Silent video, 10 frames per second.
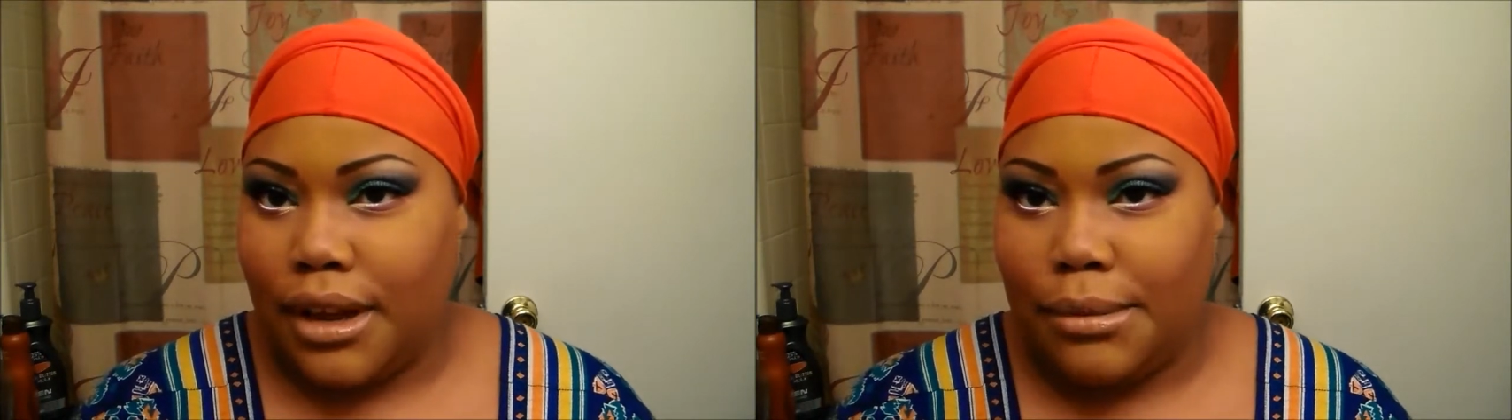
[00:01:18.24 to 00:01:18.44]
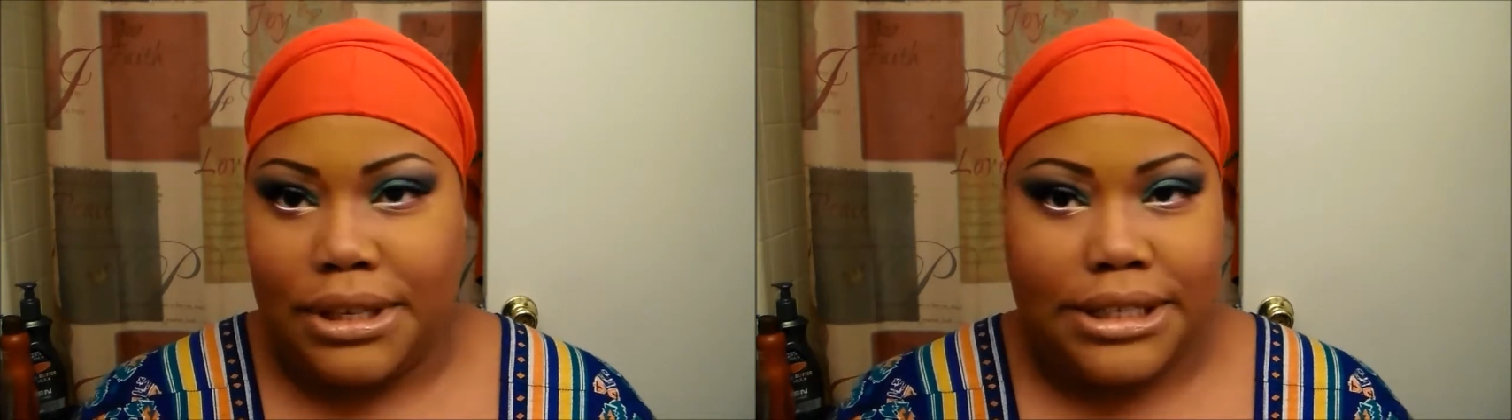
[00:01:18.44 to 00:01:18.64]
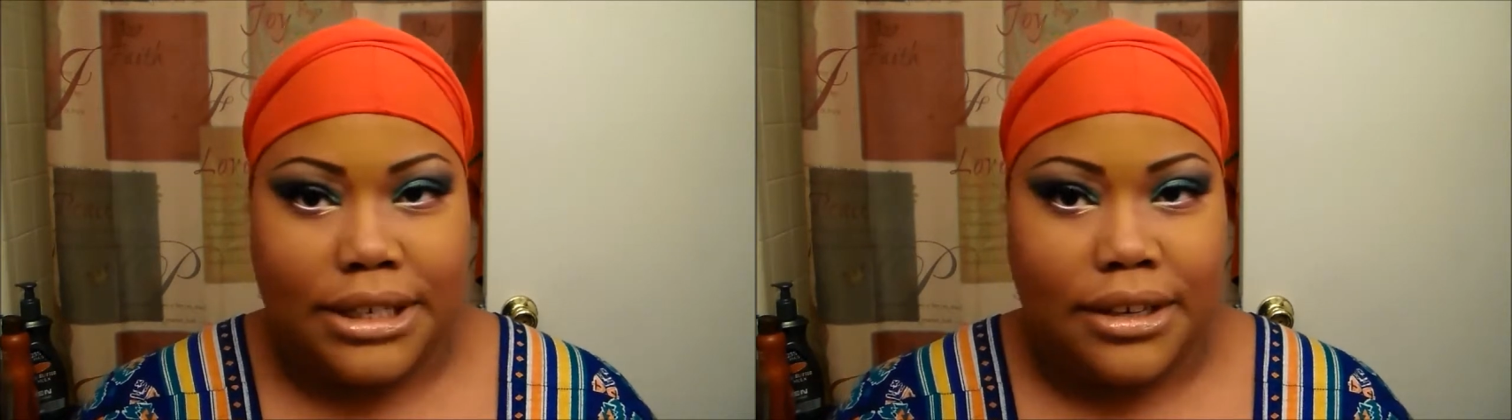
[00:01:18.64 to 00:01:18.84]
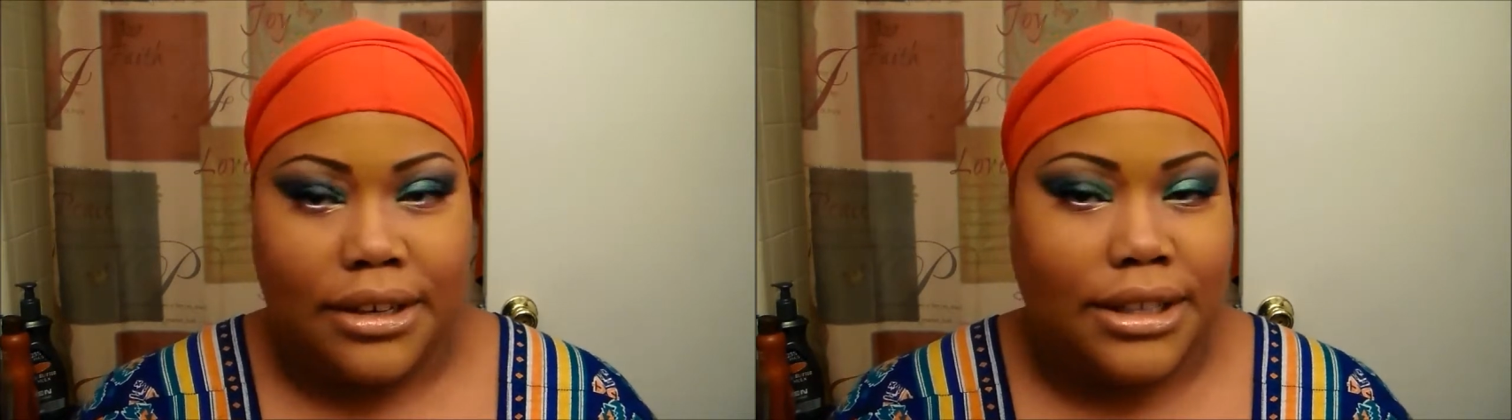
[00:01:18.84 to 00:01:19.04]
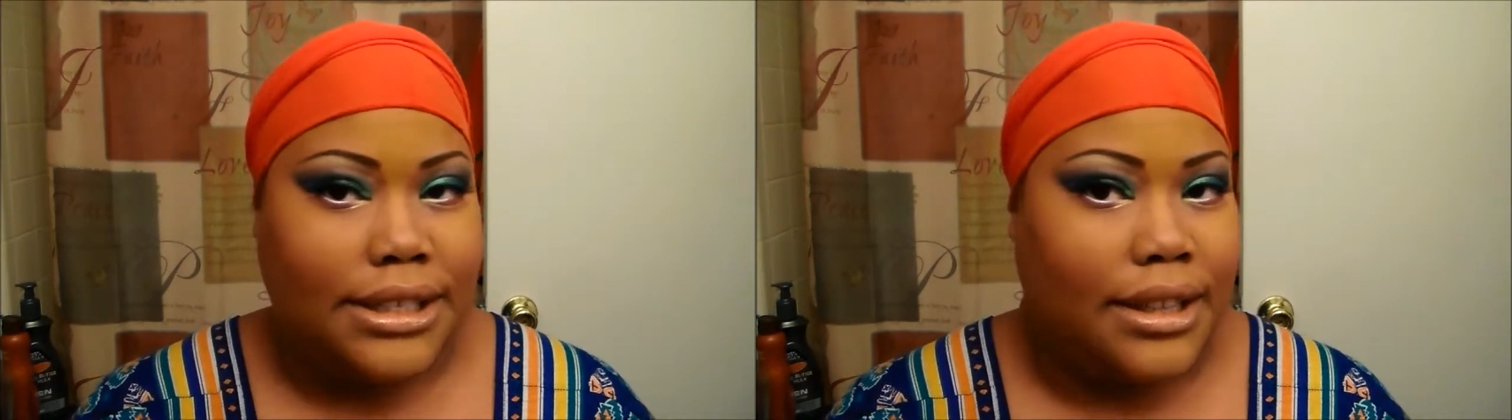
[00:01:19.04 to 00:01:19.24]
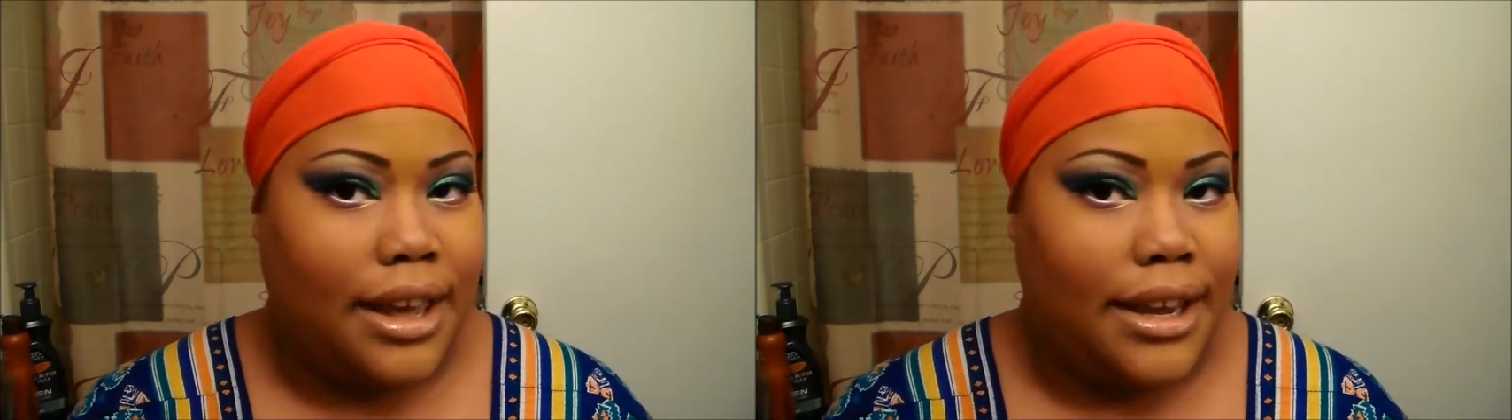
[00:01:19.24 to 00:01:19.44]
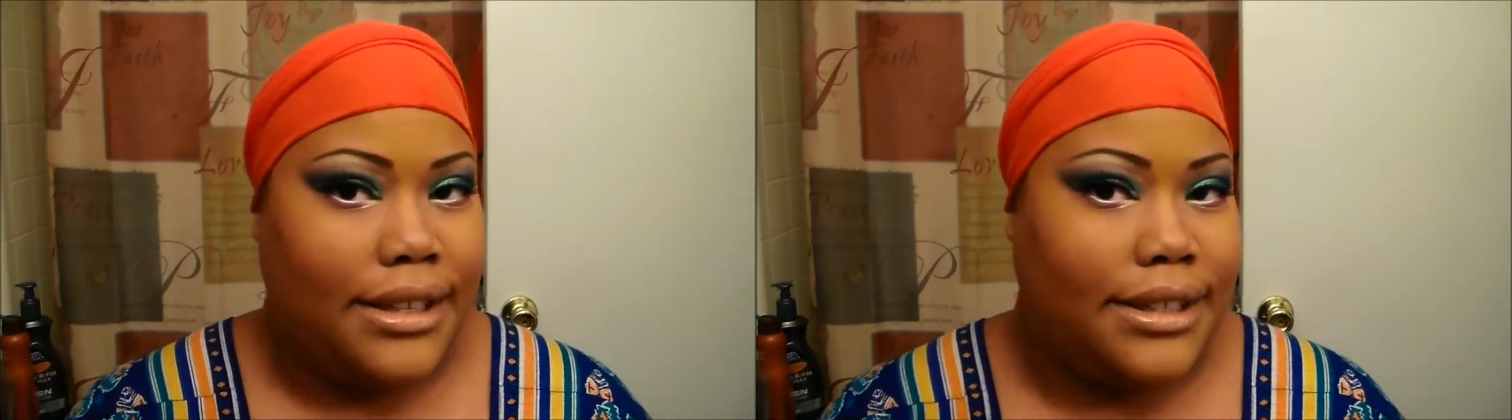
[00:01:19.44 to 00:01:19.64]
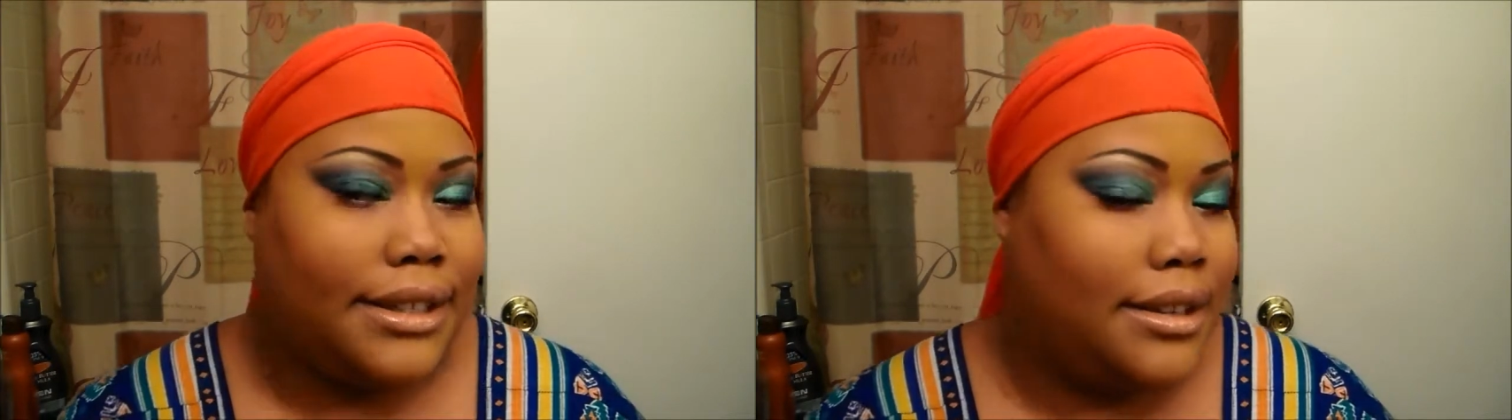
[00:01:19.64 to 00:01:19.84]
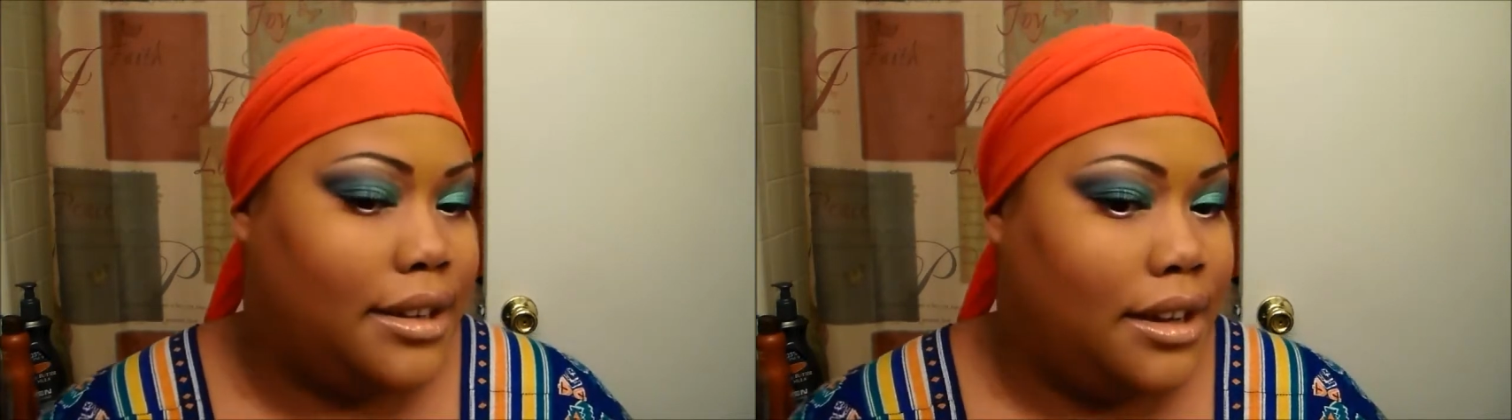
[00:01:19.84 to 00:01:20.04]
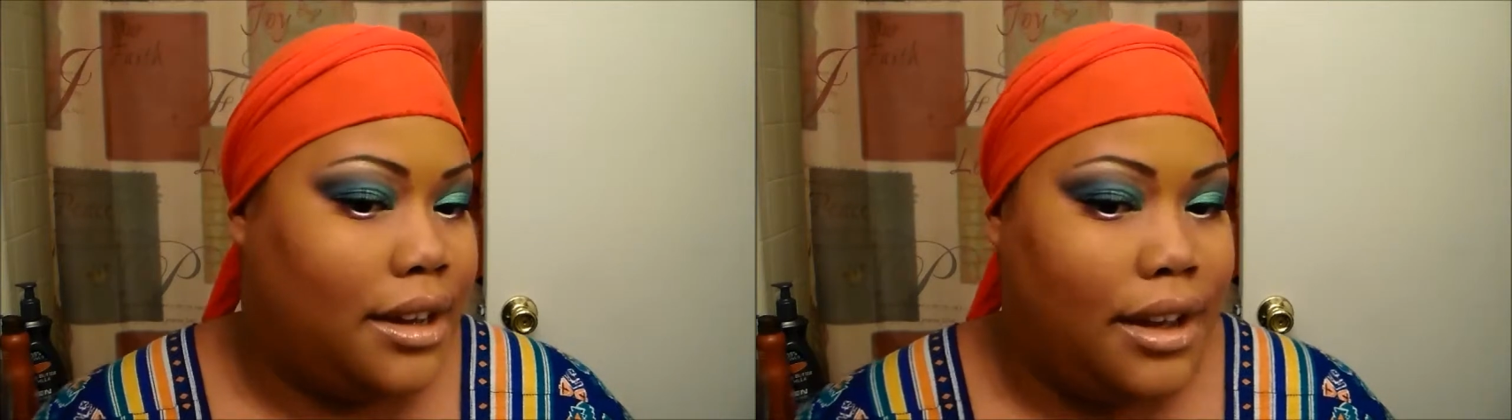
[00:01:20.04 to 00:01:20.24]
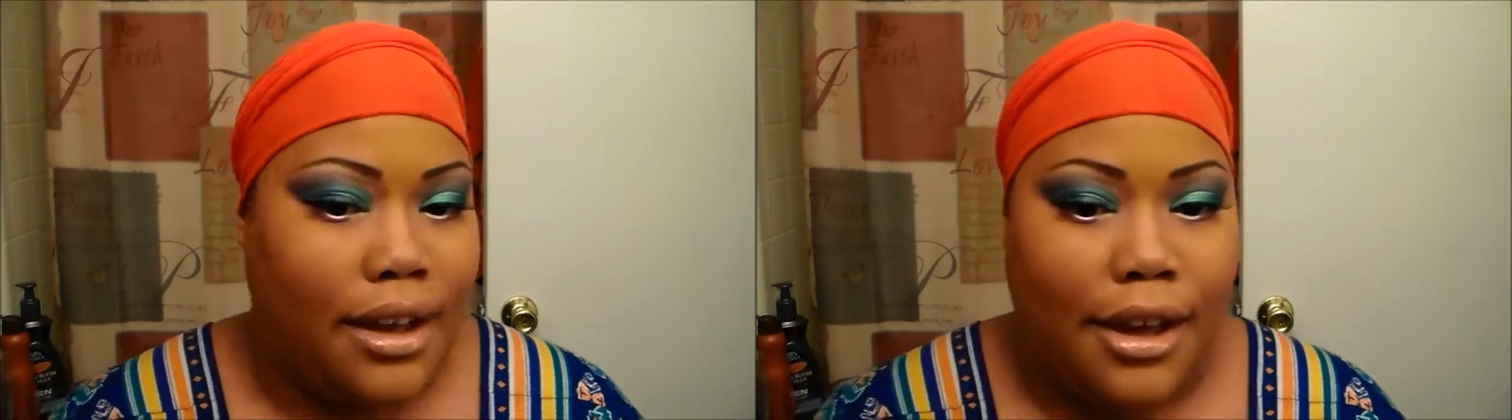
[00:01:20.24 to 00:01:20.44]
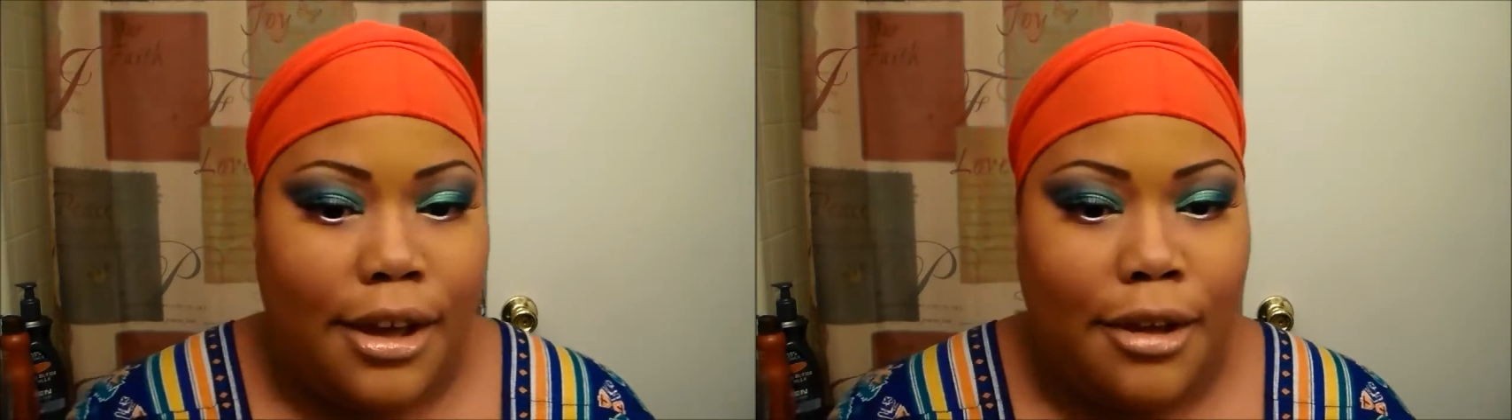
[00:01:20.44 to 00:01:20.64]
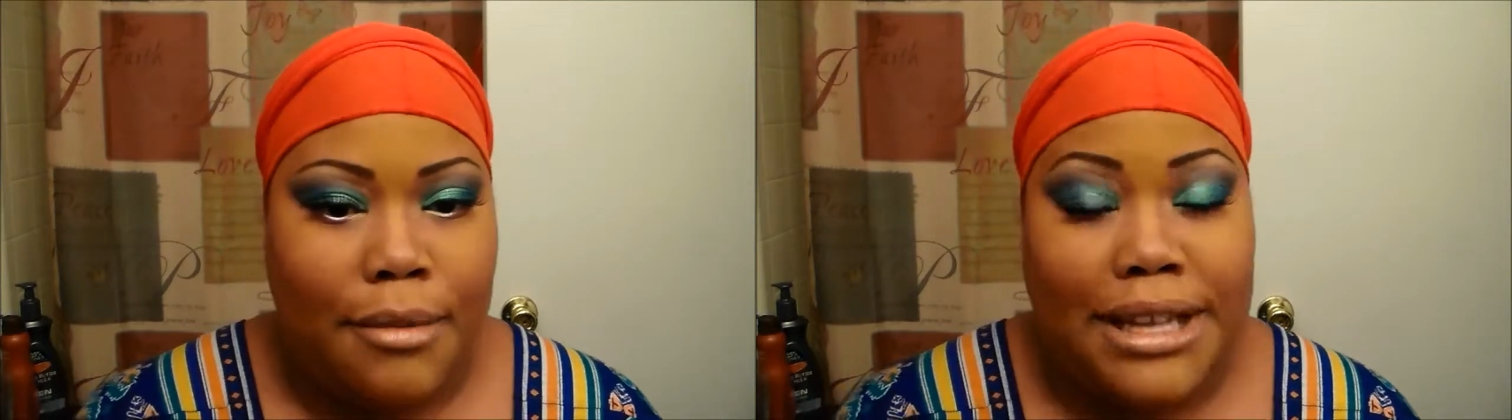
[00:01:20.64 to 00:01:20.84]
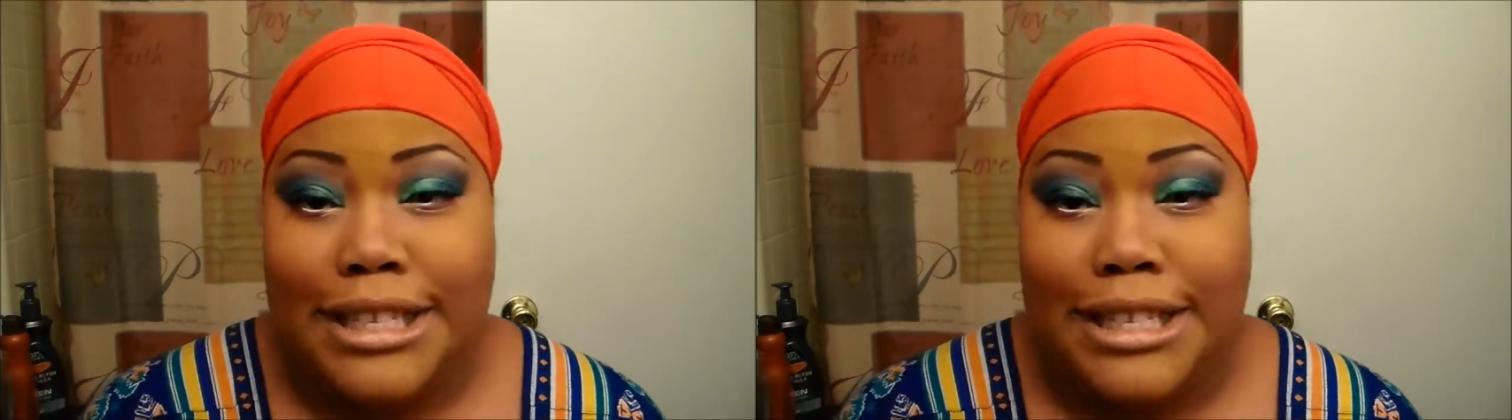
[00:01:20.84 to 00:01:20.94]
Oh, it looks good in this light. I